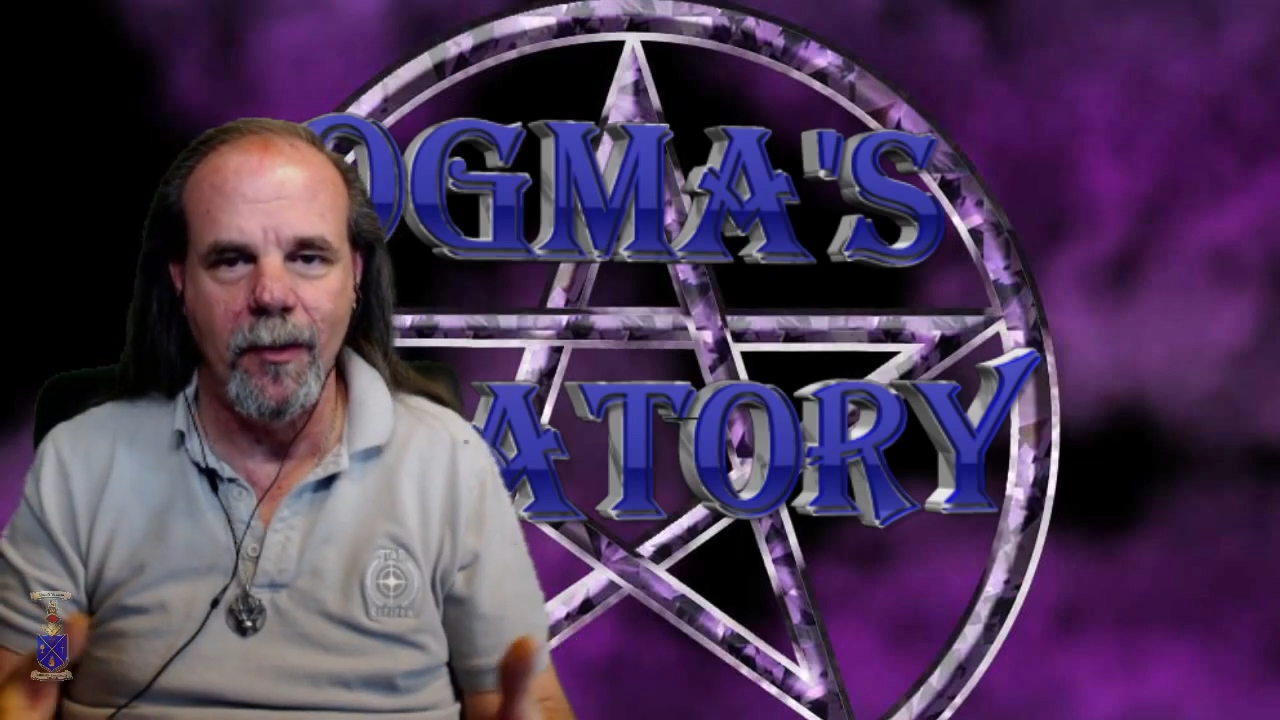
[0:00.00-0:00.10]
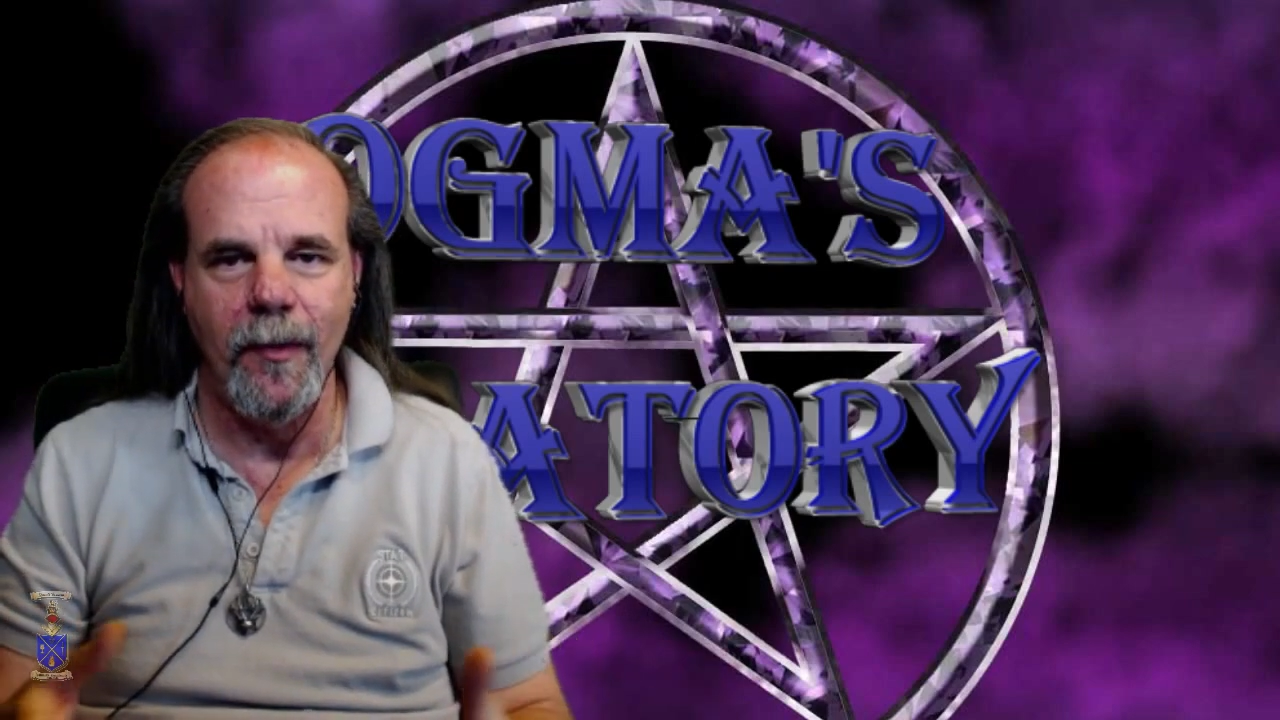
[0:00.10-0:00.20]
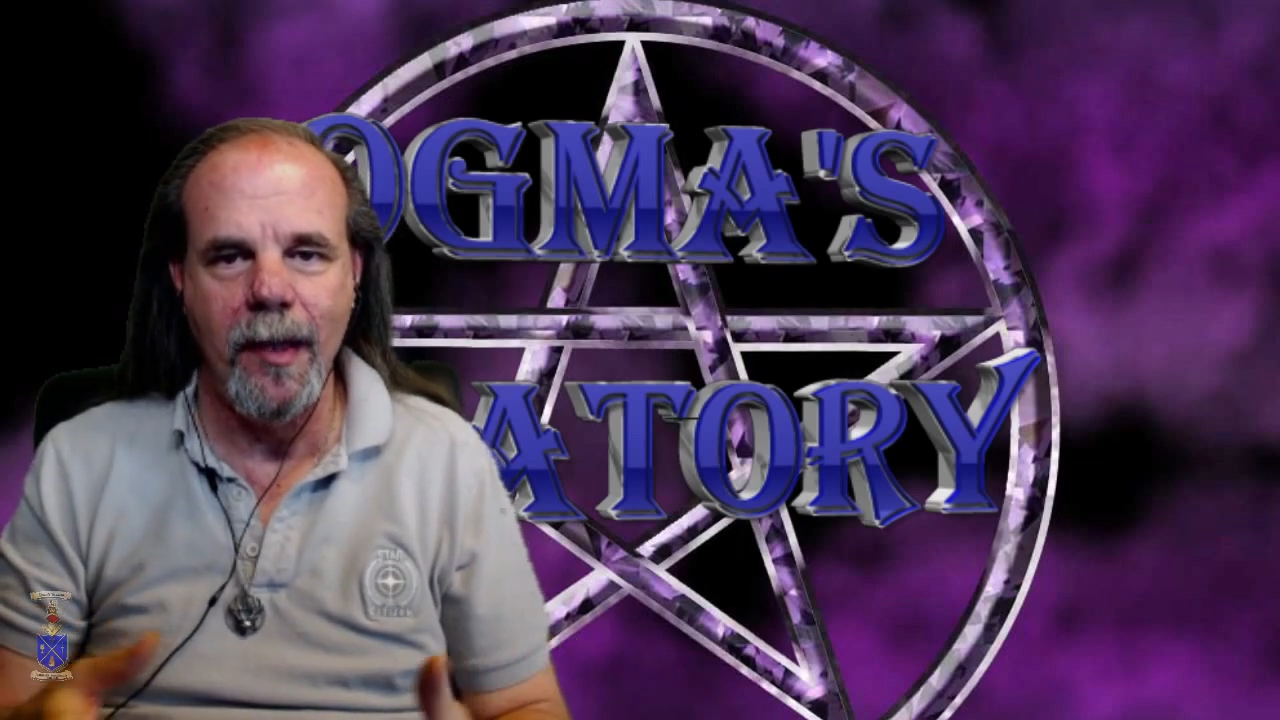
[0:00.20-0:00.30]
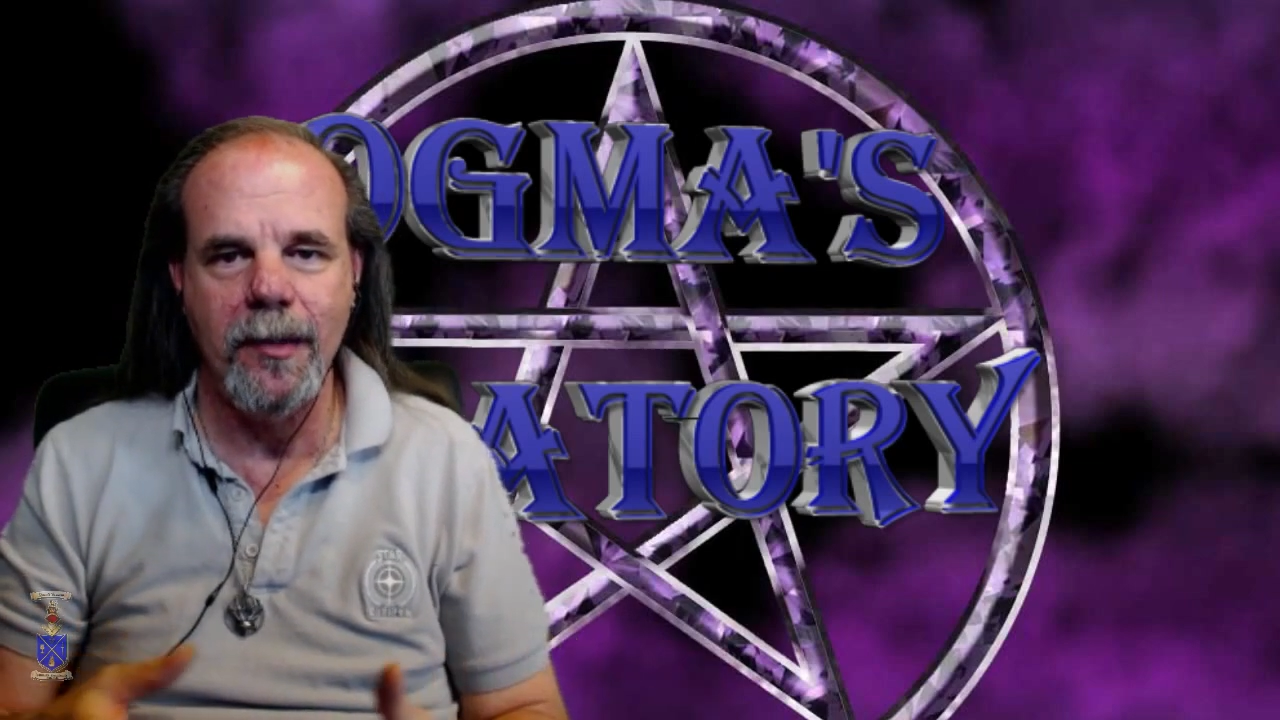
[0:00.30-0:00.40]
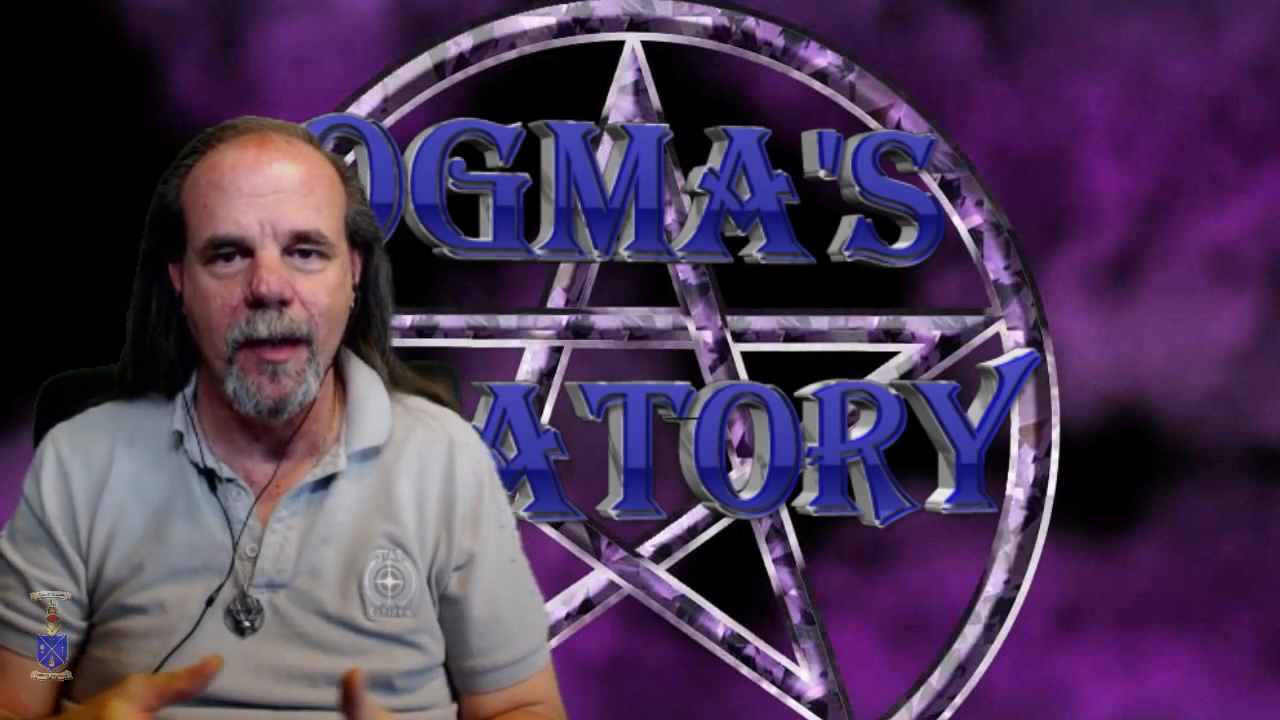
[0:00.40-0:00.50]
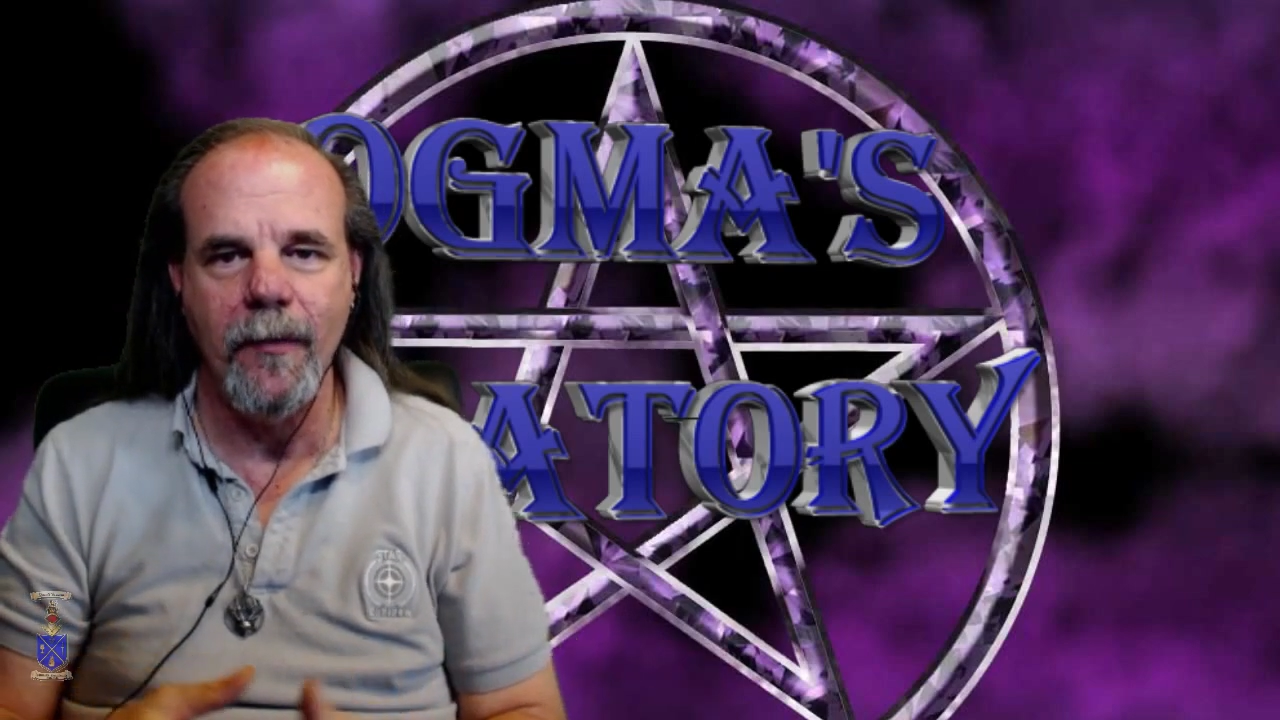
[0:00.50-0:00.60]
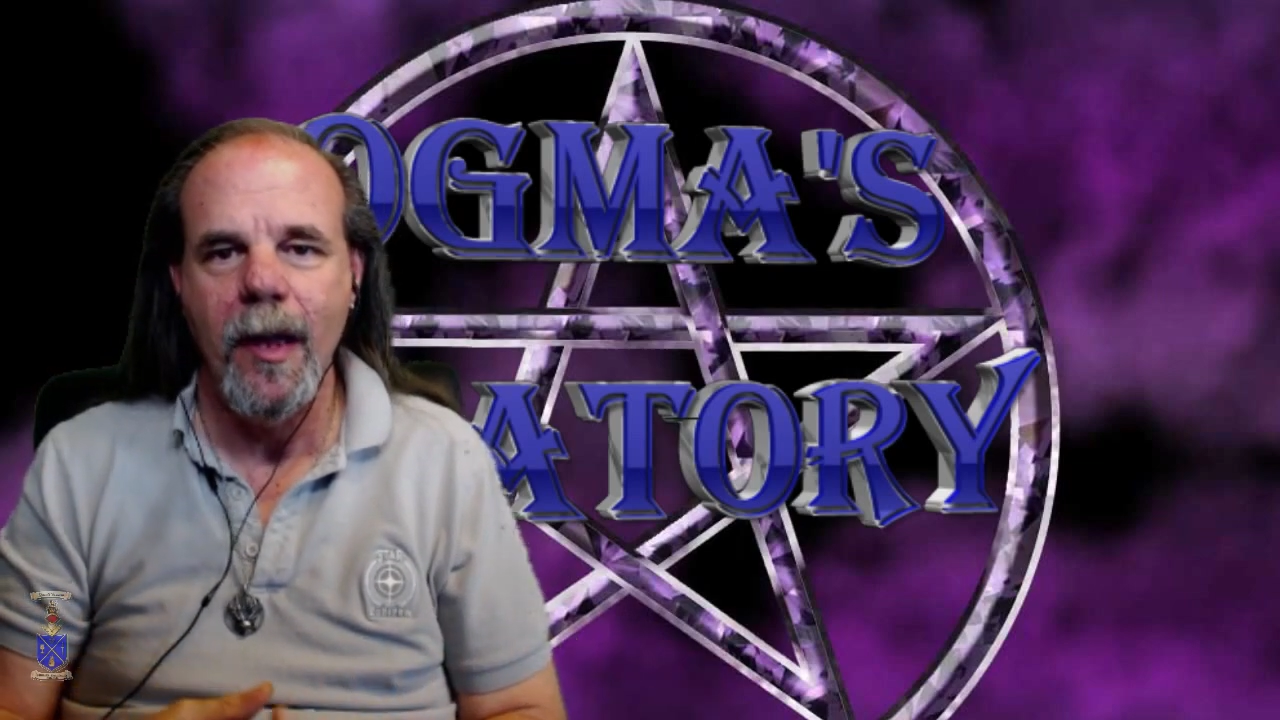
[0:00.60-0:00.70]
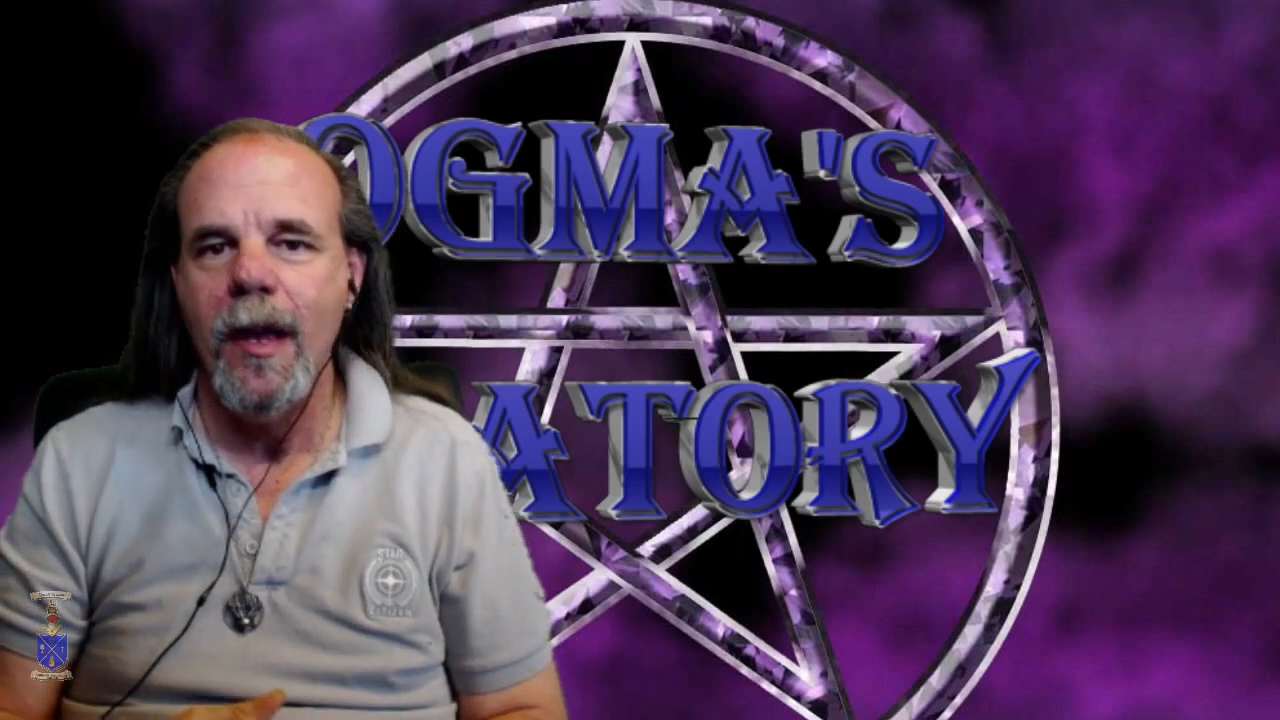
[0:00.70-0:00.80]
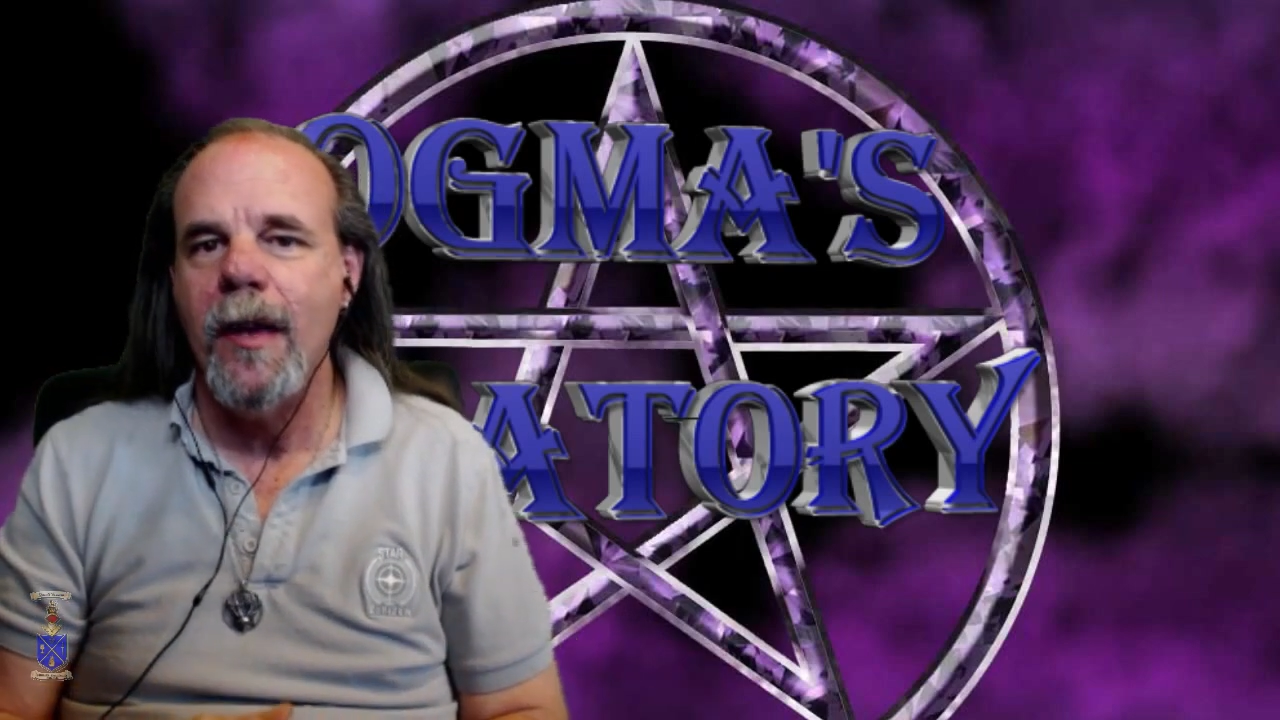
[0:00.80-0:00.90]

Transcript: all that stuff,